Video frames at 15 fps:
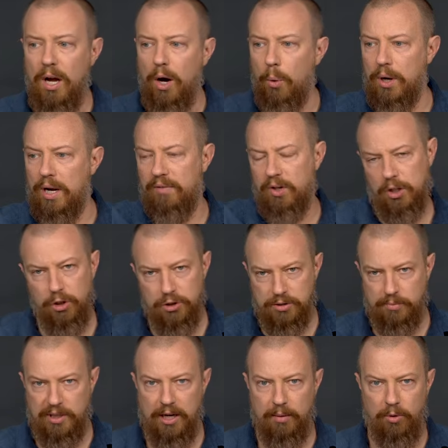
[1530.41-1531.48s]
I want to have a
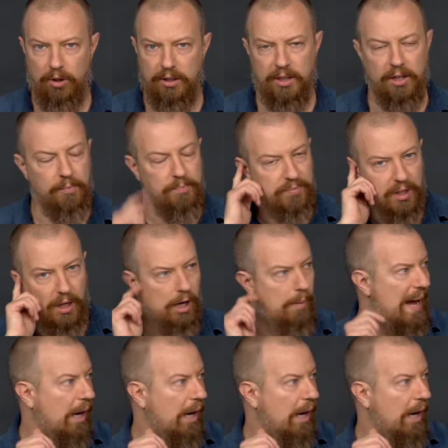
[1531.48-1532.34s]
close-up camera in here. Um,